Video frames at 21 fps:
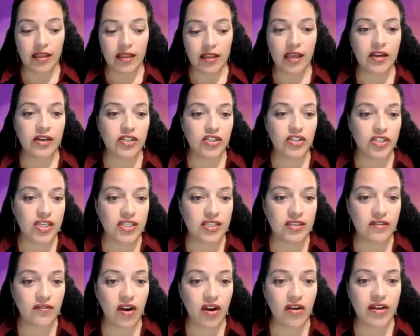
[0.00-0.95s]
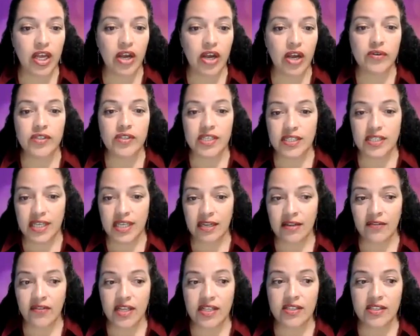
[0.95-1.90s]
the ERGs have already hosted 10
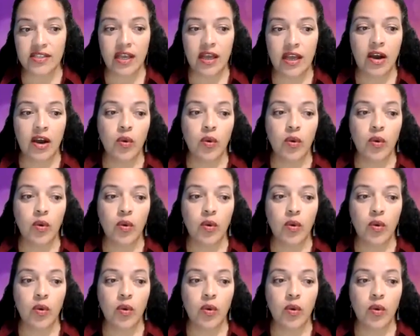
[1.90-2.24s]
events